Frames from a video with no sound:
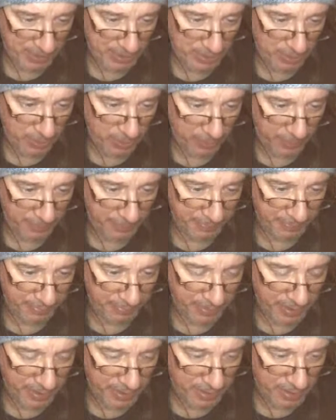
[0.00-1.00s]
So
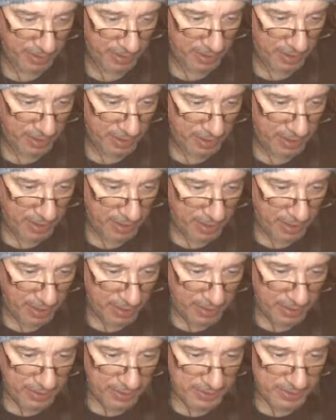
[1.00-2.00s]

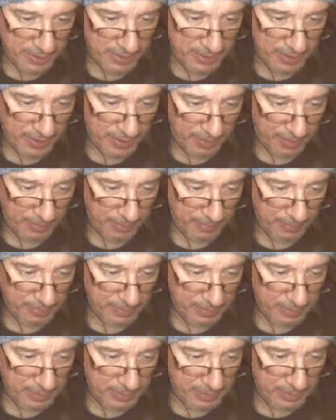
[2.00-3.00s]
this is
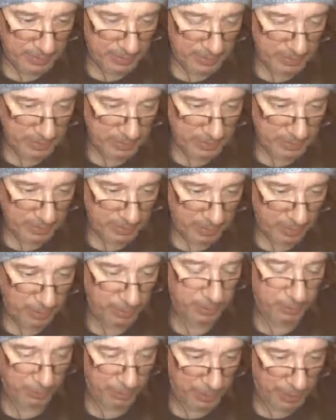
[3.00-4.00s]

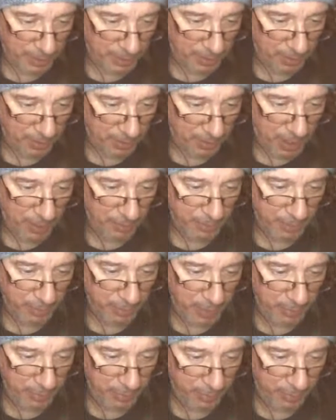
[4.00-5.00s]
I'll read it here. I
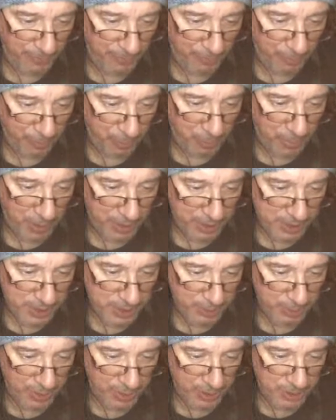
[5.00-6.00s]
remember before my
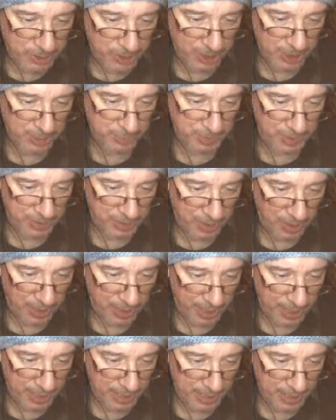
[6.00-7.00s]
estranged husband
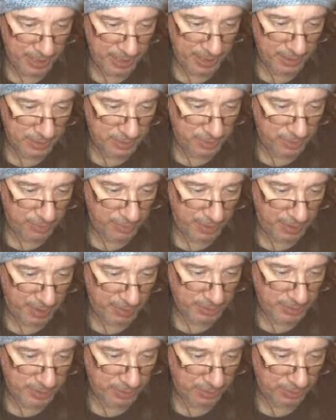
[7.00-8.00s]
died in
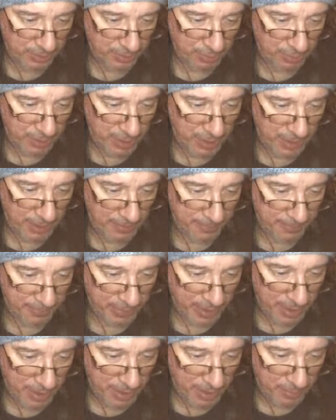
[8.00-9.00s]
2003,
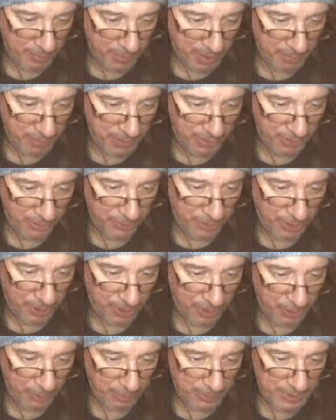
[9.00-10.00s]
my middle
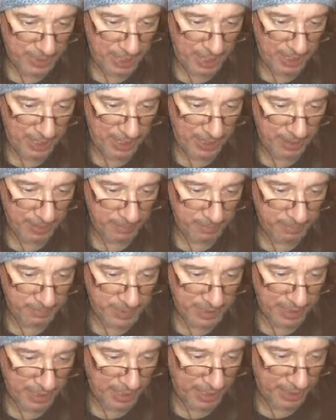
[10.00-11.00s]
daughter would take him
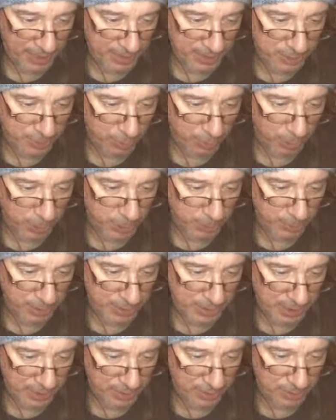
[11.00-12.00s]
to get his
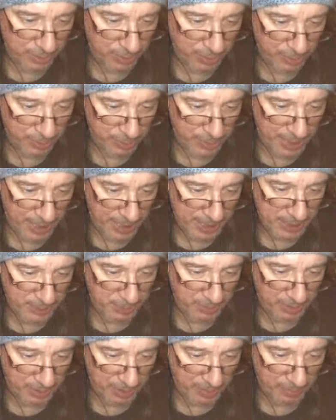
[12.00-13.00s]
groceries and do other tasks
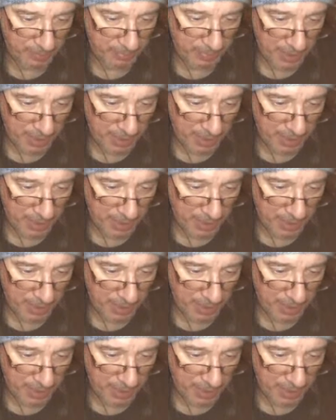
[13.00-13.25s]
with him.